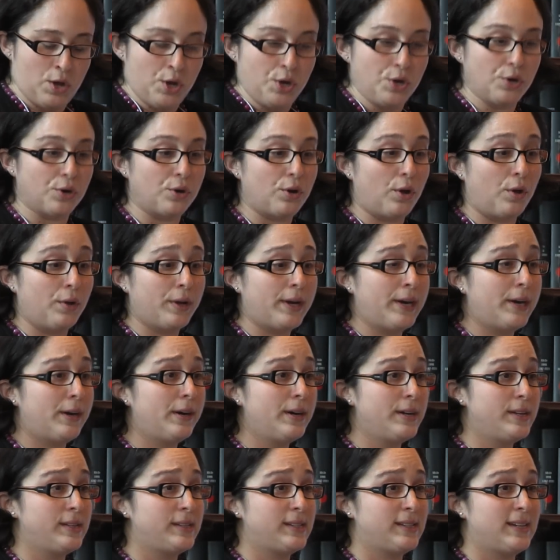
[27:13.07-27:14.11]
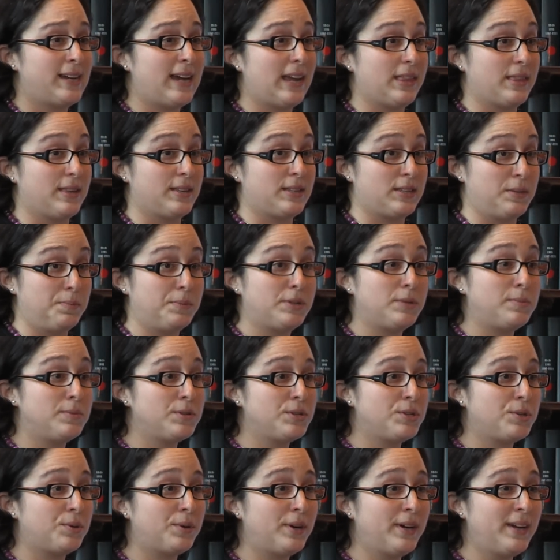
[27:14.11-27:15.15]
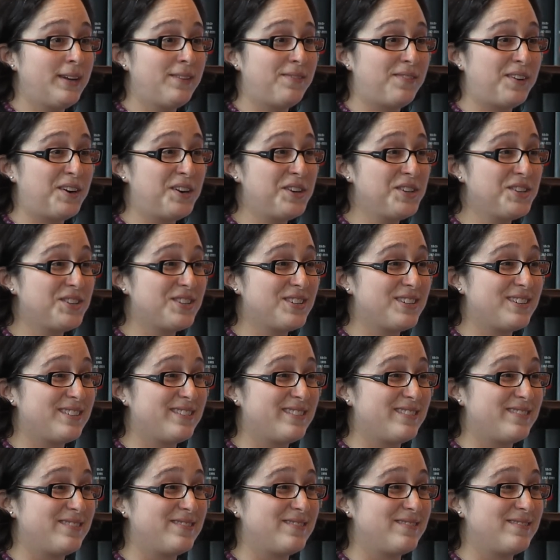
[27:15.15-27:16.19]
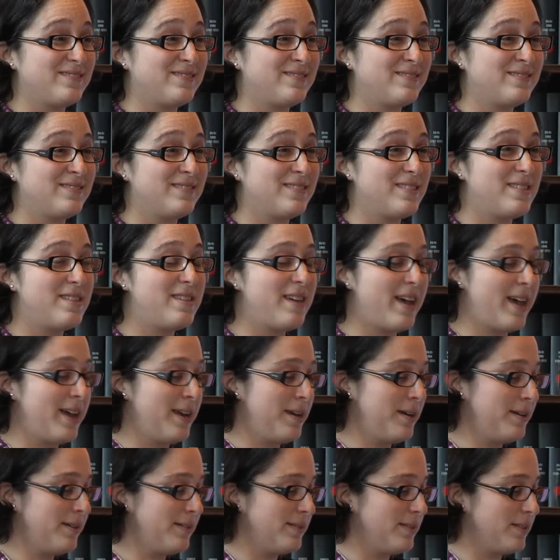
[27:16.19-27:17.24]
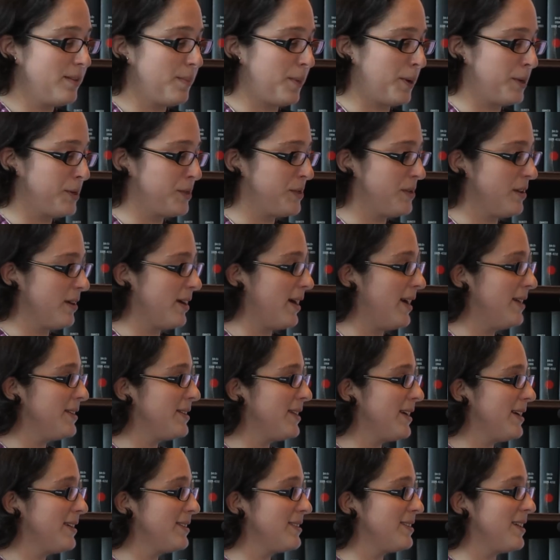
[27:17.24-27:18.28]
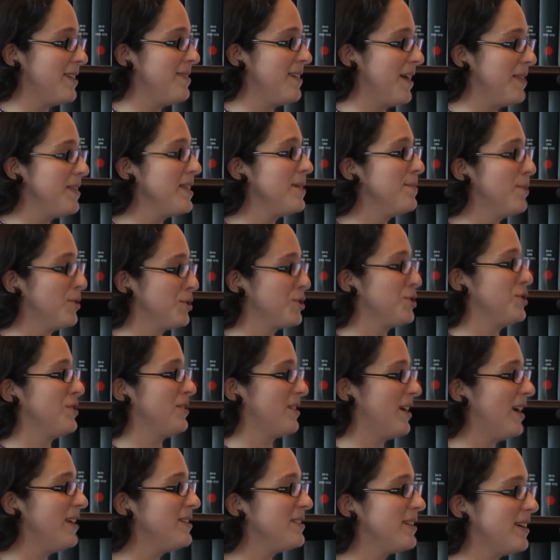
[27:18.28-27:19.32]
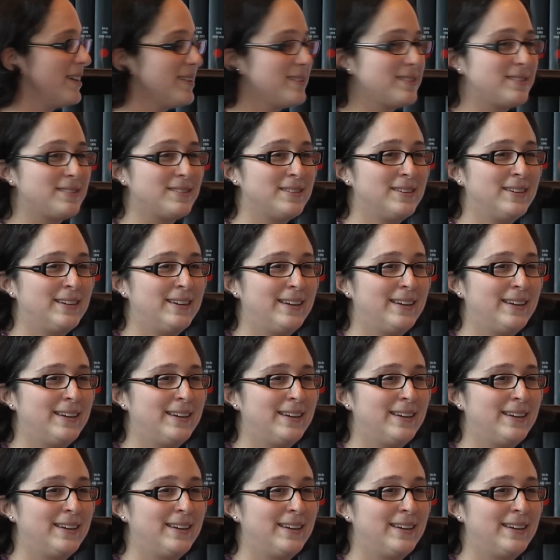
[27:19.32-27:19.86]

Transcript: Your goal here is to get the symptom story first, then the personal context, and then the emotional context.